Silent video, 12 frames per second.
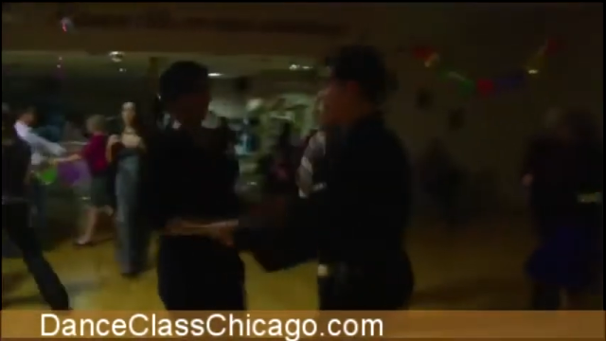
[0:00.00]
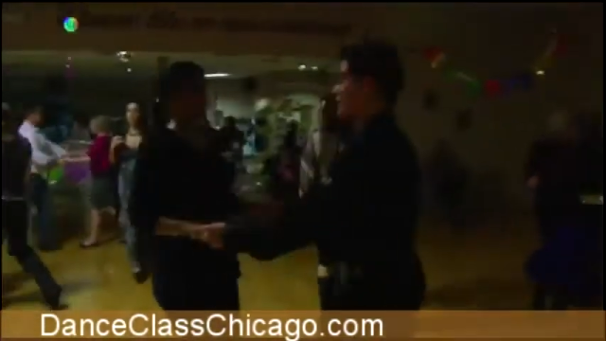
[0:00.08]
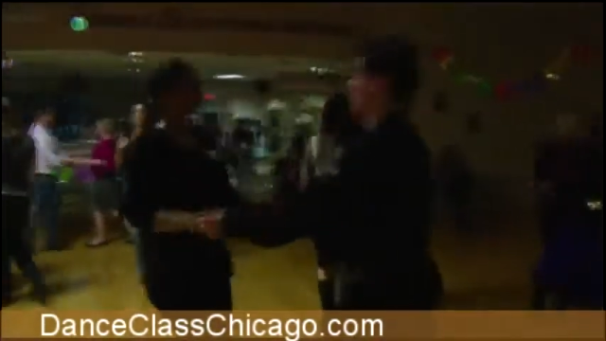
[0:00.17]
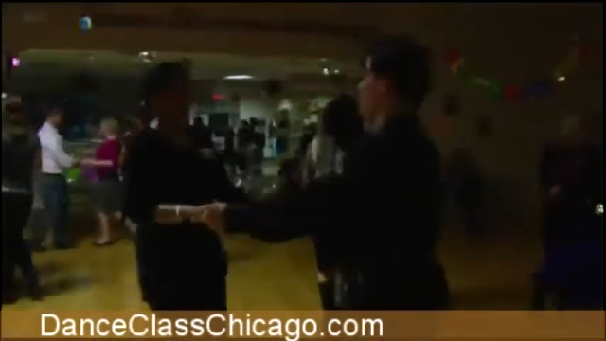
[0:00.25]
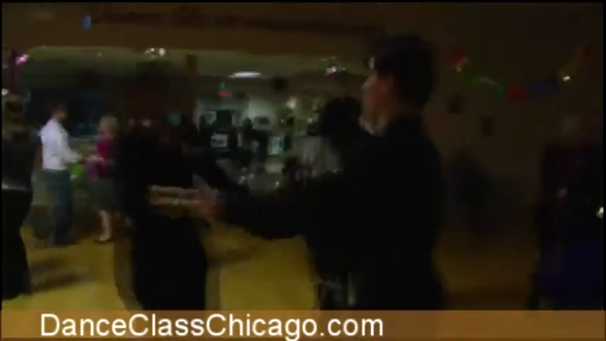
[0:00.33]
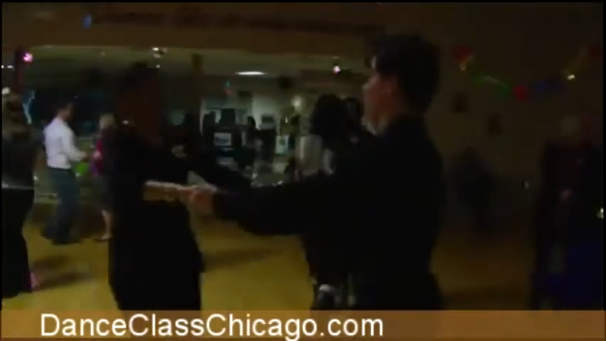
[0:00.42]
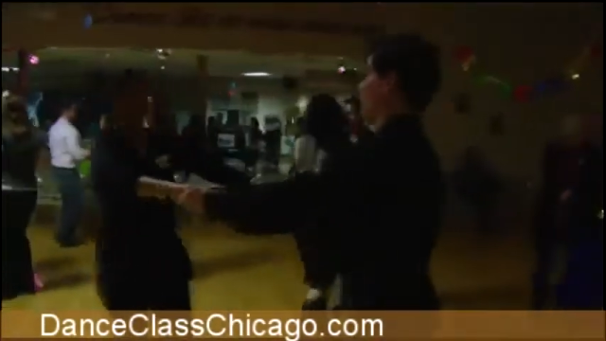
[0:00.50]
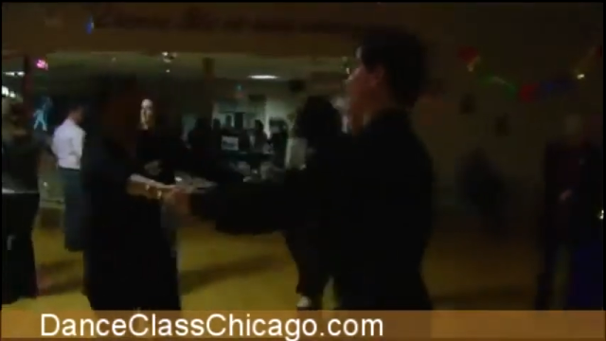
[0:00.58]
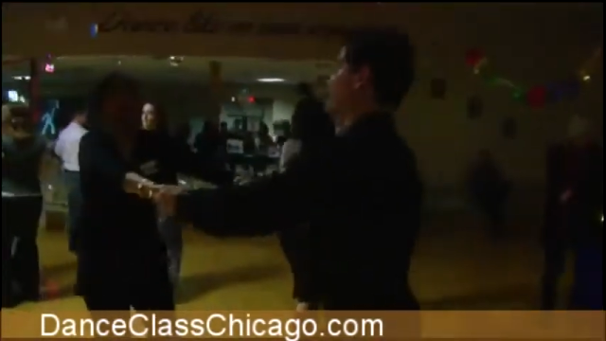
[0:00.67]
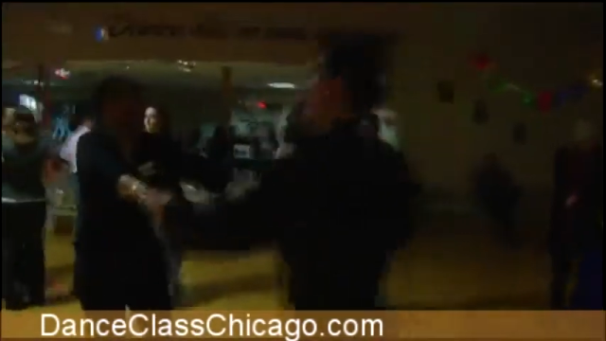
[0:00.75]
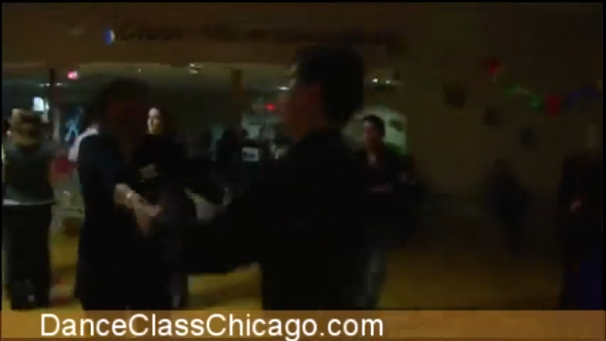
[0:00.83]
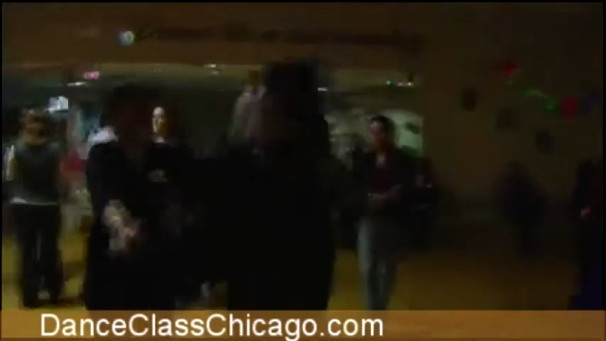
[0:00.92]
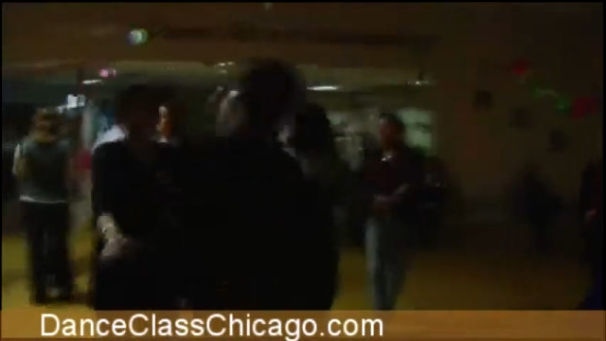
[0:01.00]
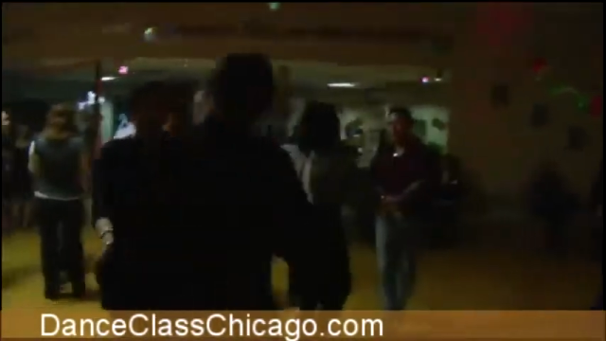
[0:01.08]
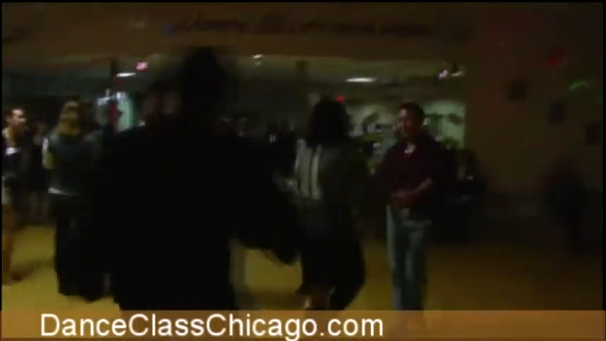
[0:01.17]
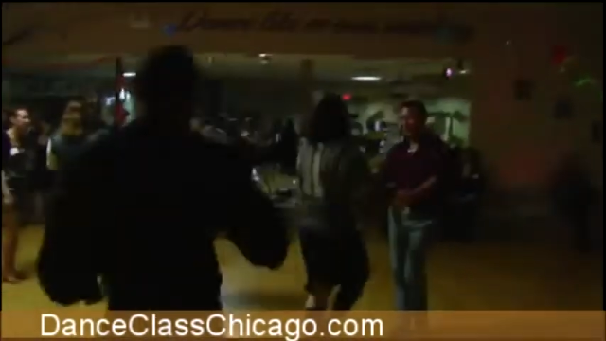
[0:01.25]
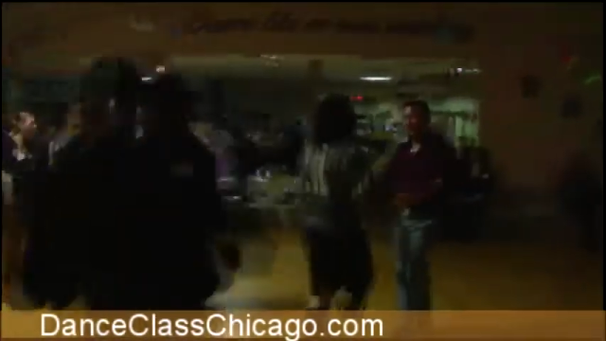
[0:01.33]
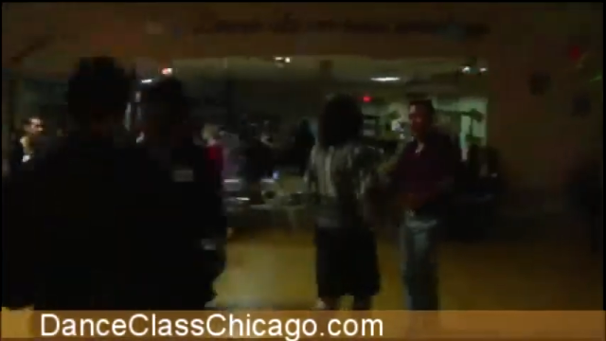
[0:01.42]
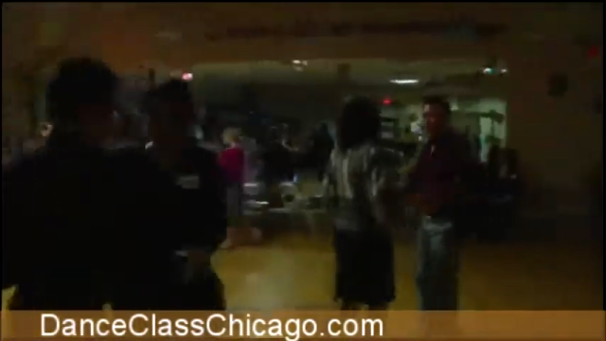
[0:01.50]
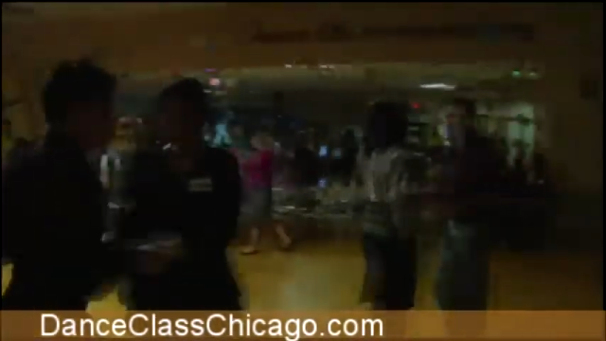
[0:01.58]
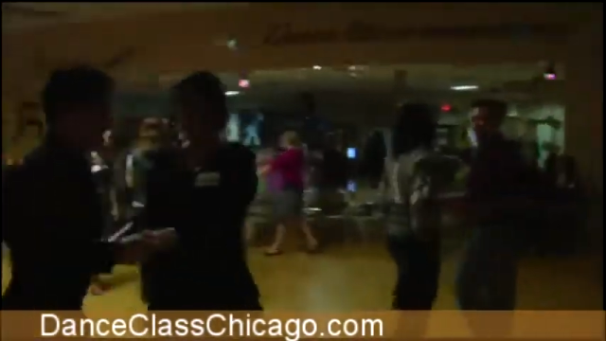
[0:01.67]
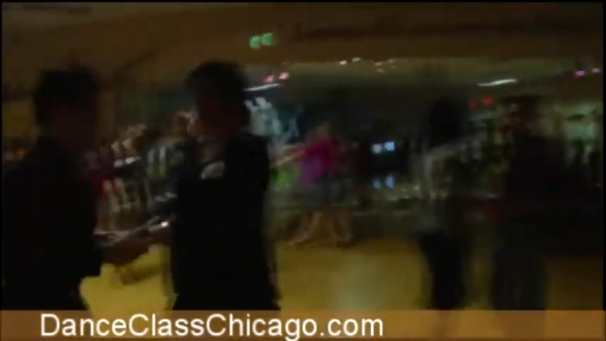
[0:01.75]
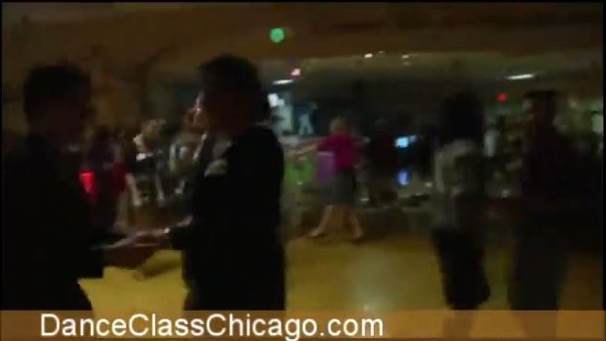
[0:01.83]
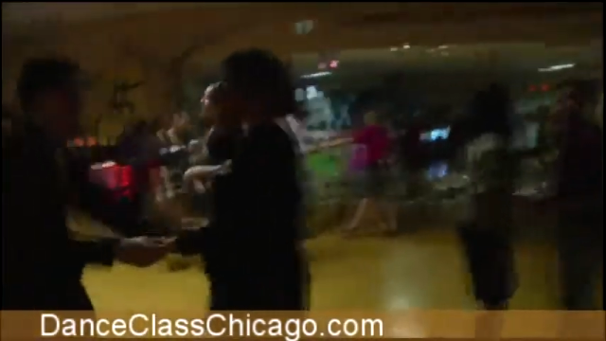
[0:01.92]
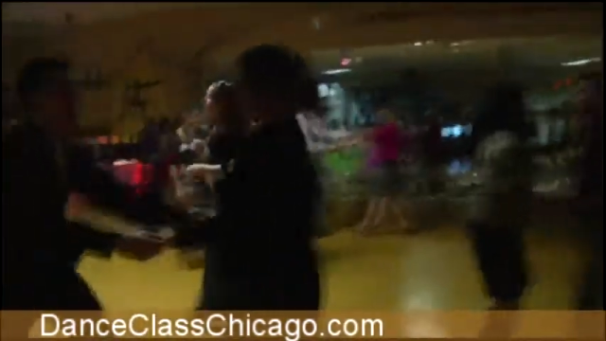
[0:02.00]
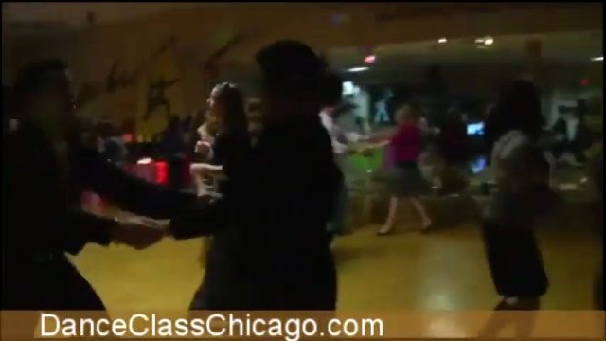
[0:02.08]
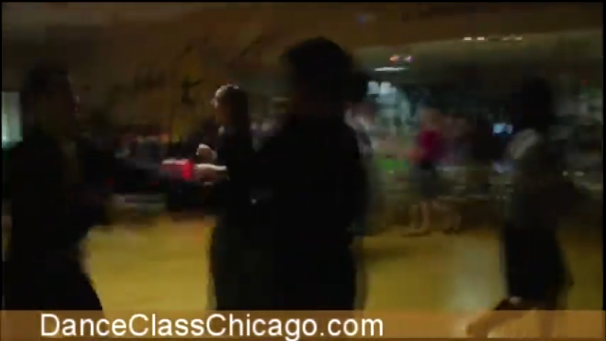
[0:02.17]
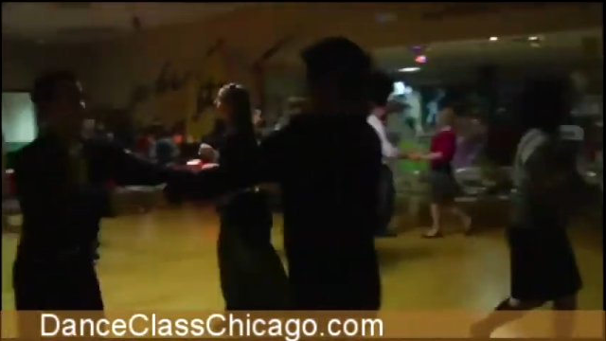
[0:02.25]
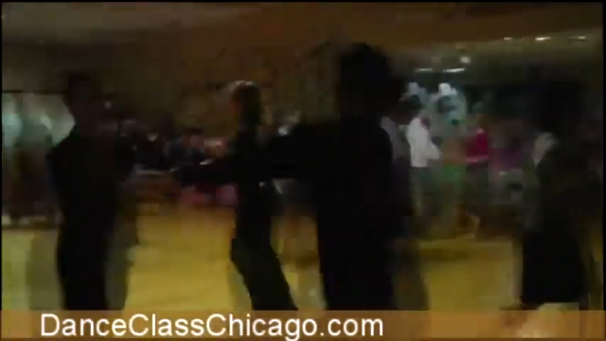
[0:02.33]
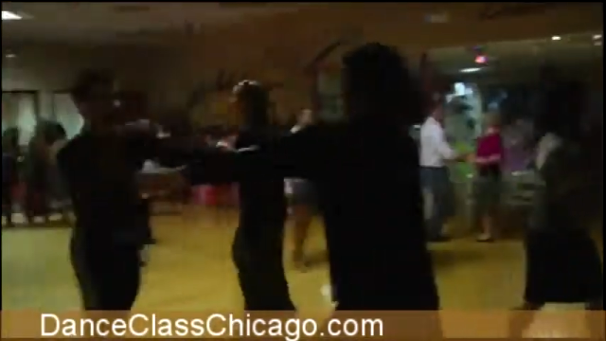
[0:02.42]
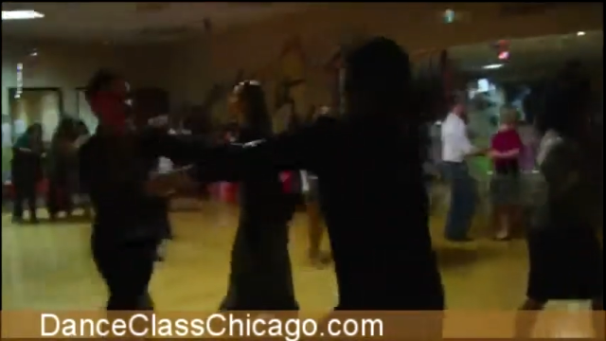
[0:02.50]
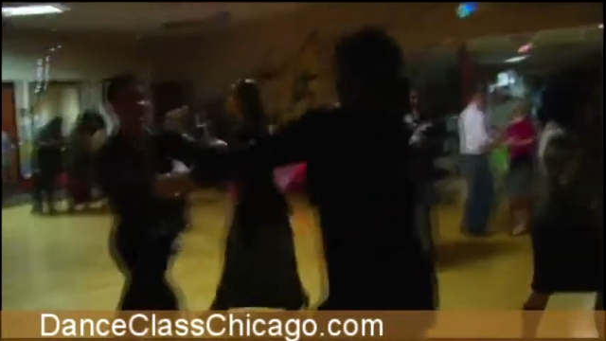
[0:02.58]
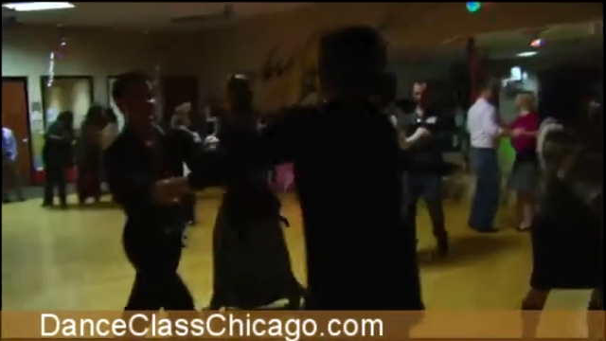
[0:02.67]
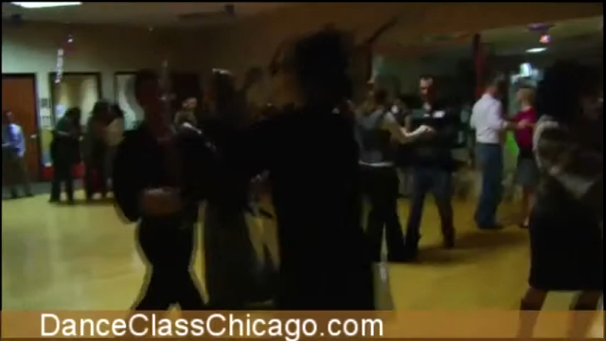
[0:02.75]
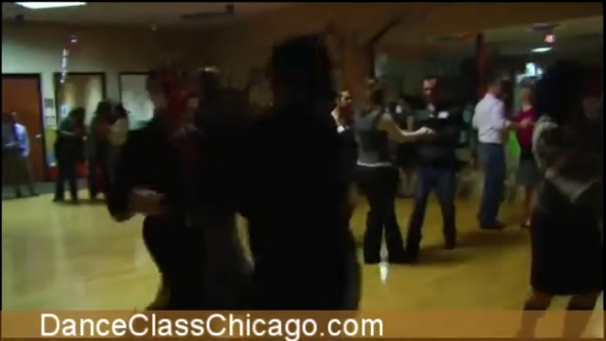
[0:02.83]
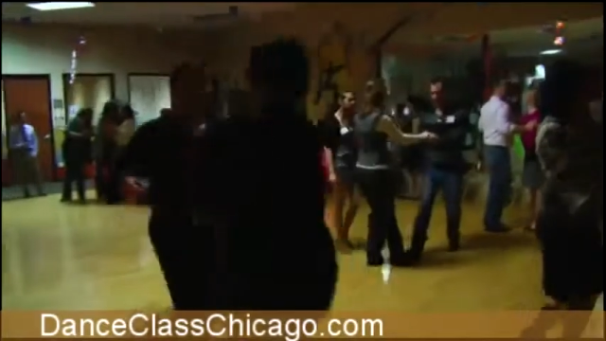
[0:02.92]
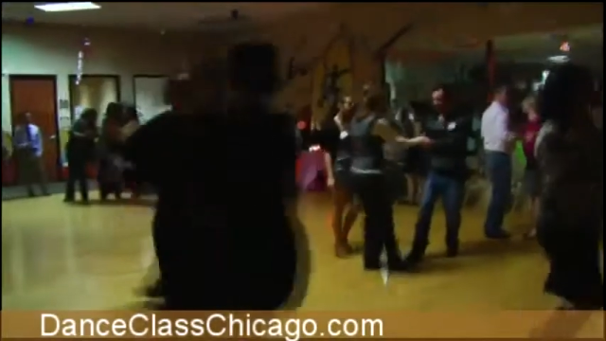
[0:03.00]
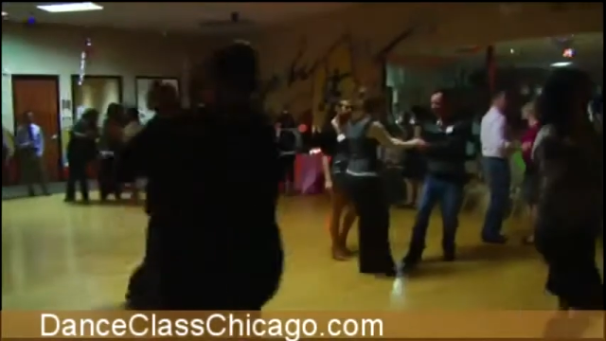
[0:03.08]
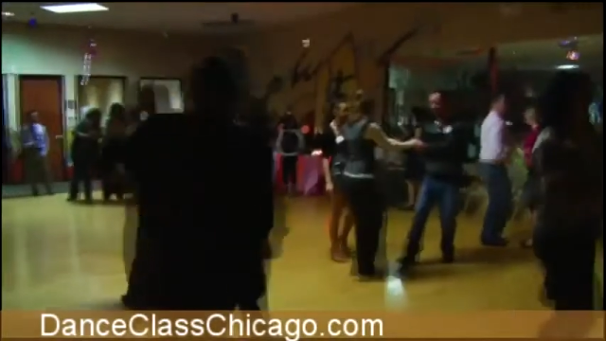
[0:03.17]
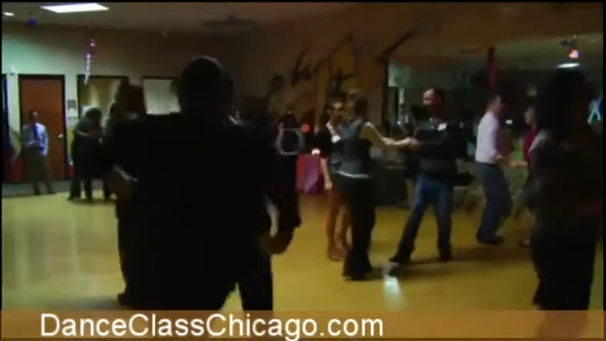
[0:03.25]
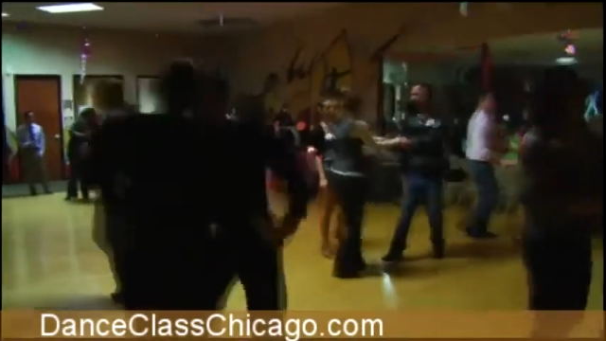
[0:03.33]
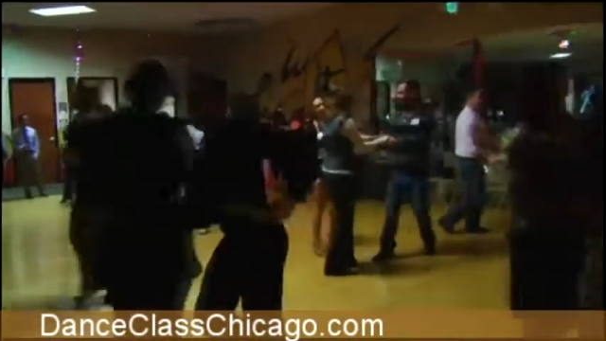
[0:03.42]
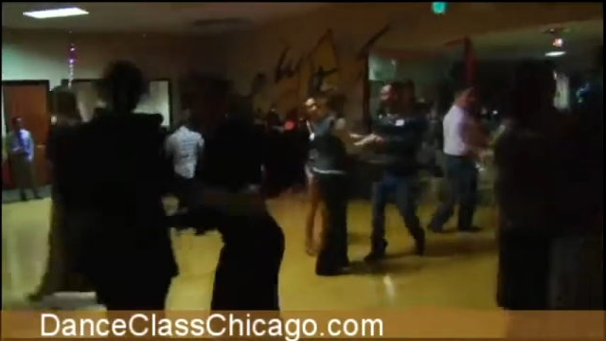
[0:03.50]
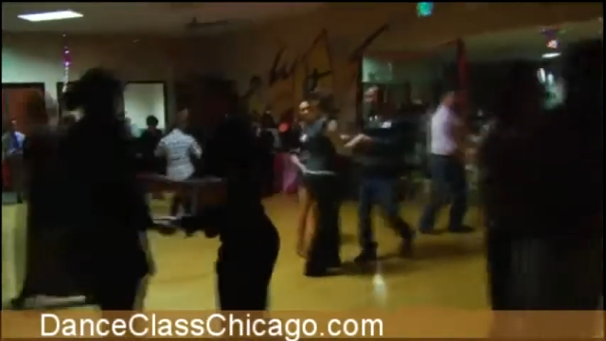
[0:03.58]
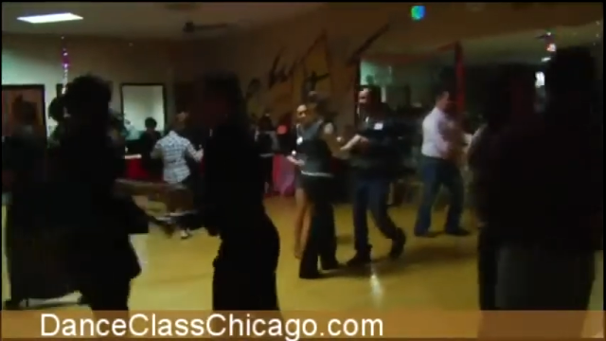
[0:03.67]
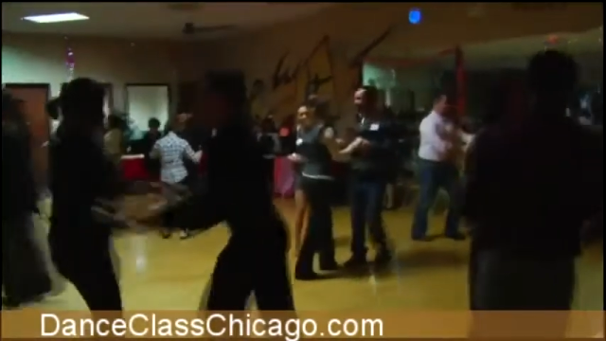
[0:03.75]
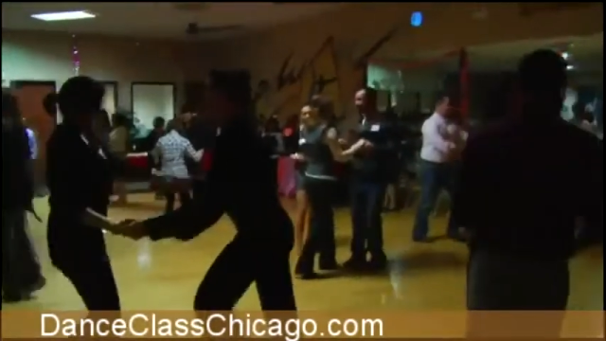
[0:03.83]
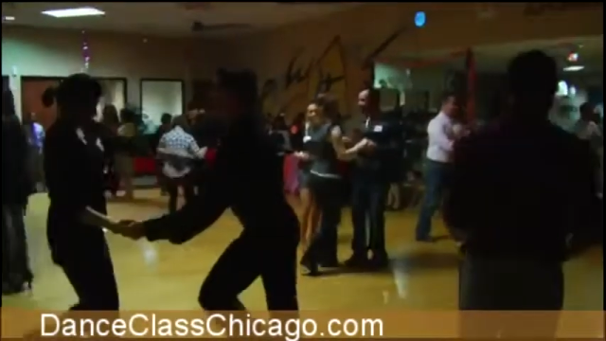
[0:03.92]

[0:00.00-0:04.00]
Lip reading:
No face is visible, so there are no lips to read.